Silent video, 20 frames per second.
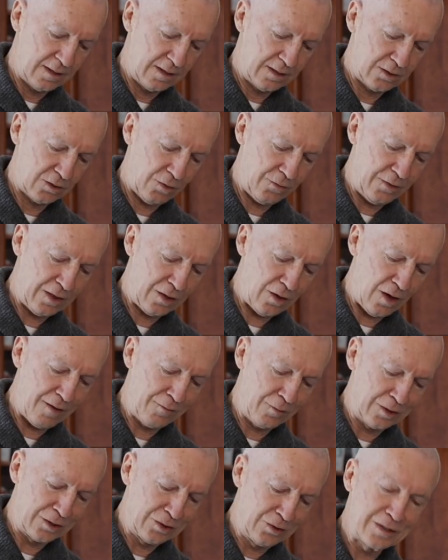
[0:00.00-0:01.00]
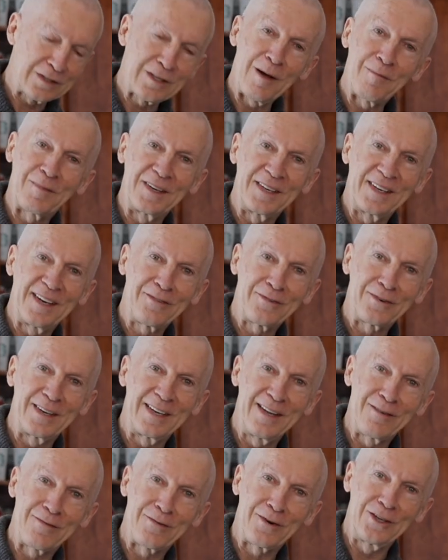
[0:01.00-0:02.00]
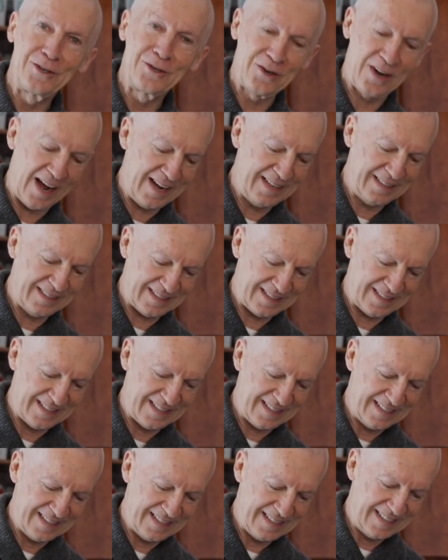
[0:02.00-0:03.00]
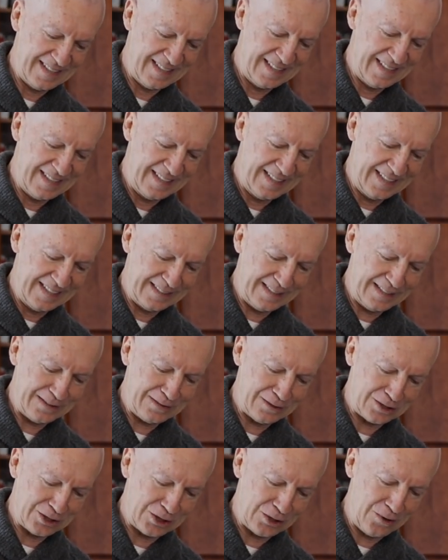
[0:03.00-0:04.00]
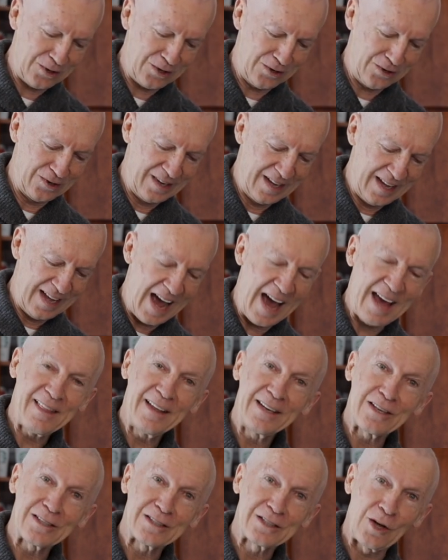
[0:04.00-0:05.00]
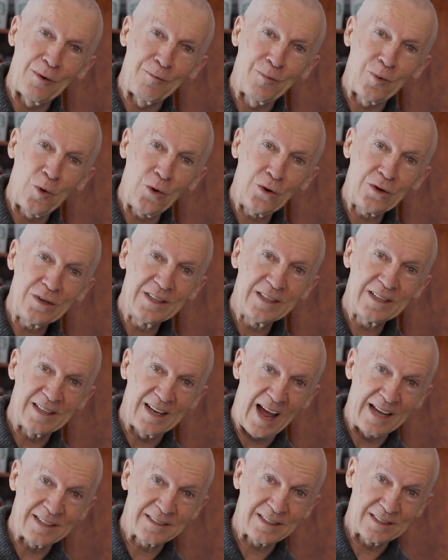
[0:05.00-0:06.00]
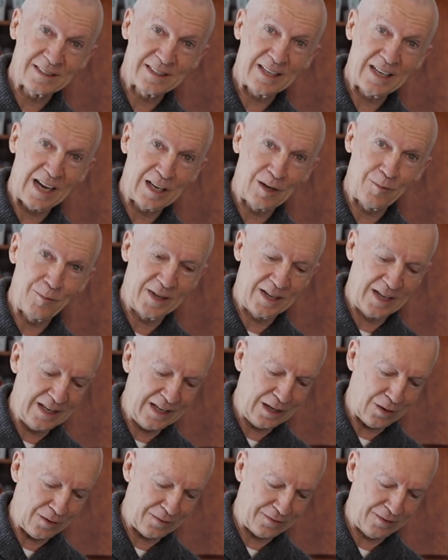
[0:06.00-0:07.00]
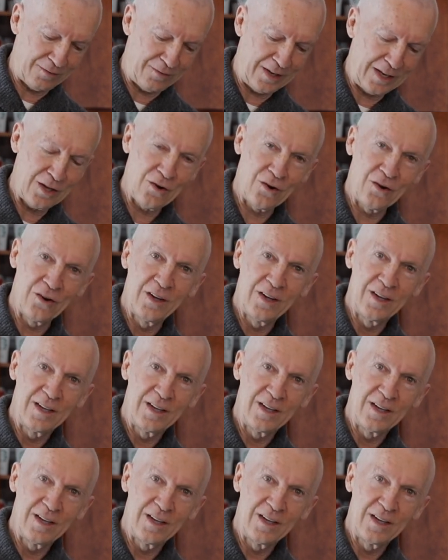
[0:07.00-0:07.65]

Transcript: So we thought we would do something different here for you guys, just to show you. I think that's important, as I said at the beginning of the video,